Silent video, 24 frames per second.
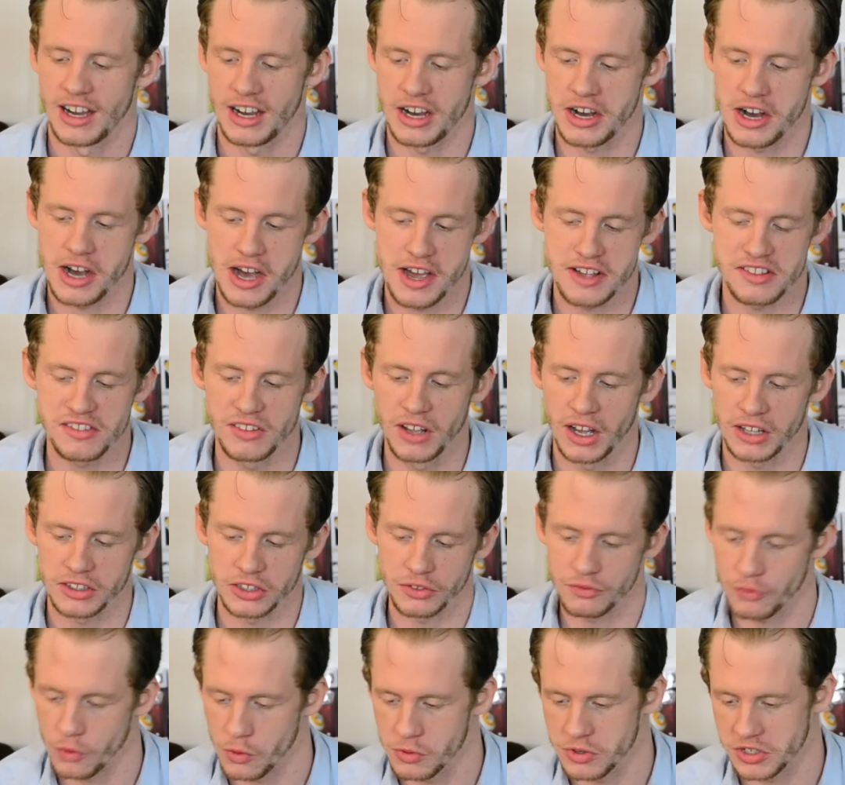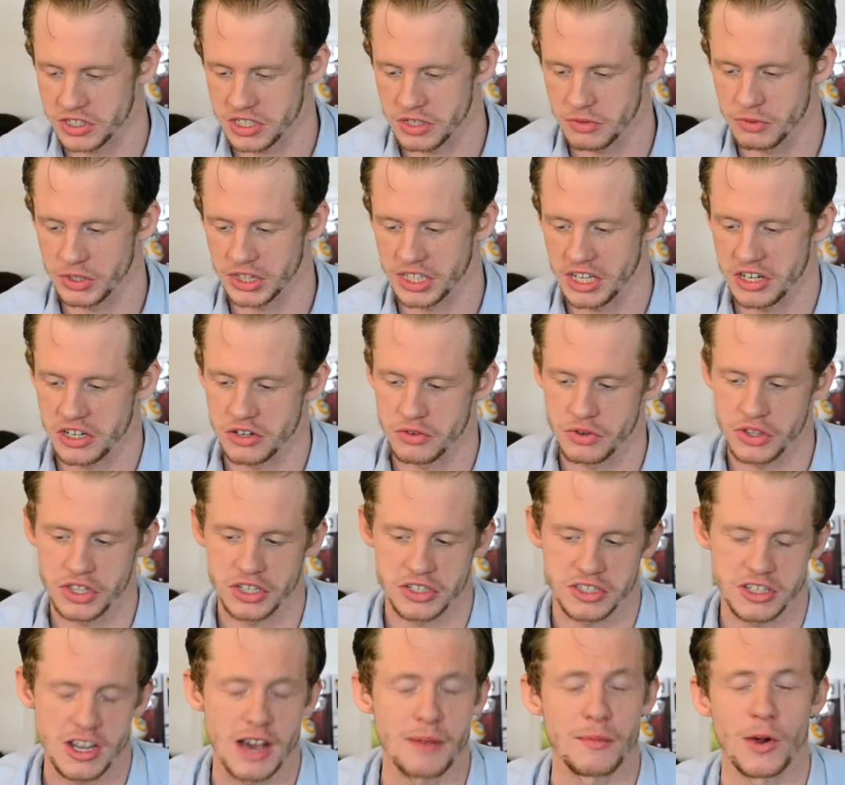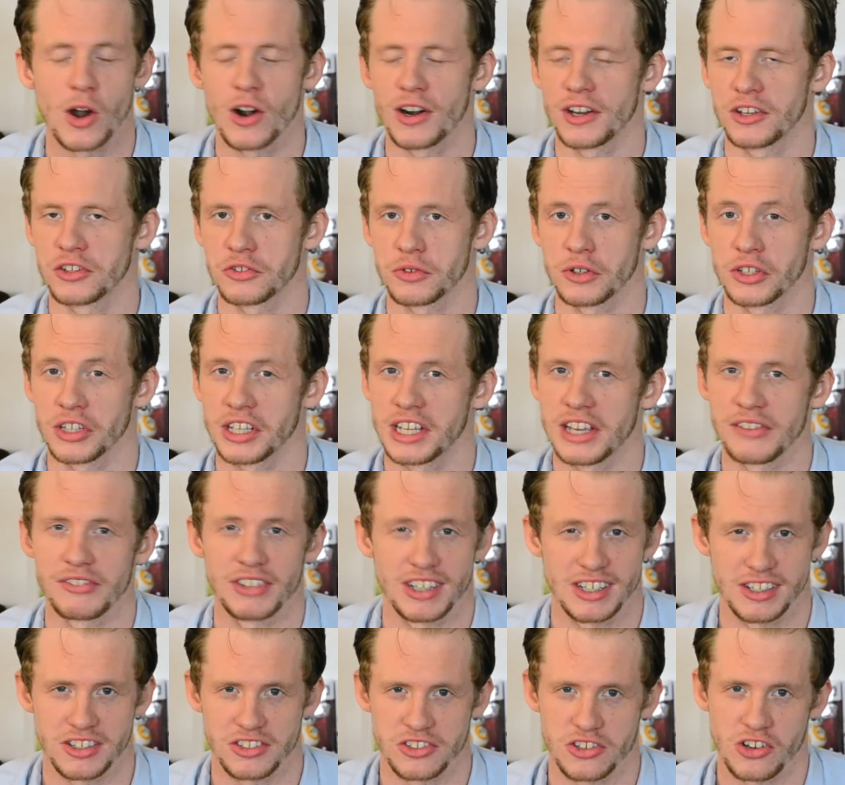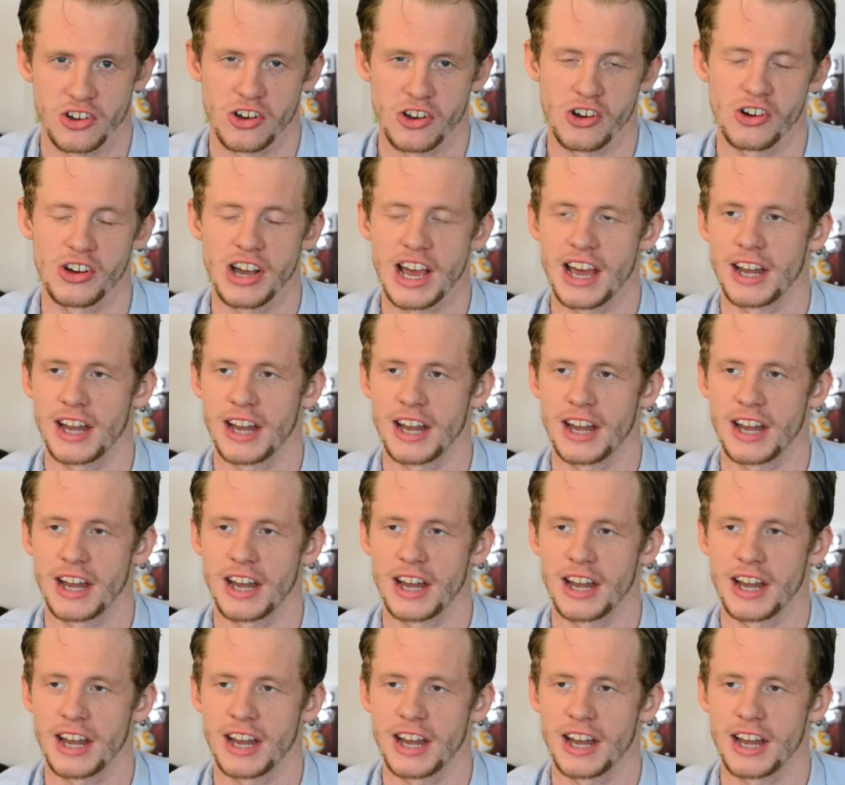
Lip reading: I look forward to see what they do with this. Tom Hardy is really giving it his all.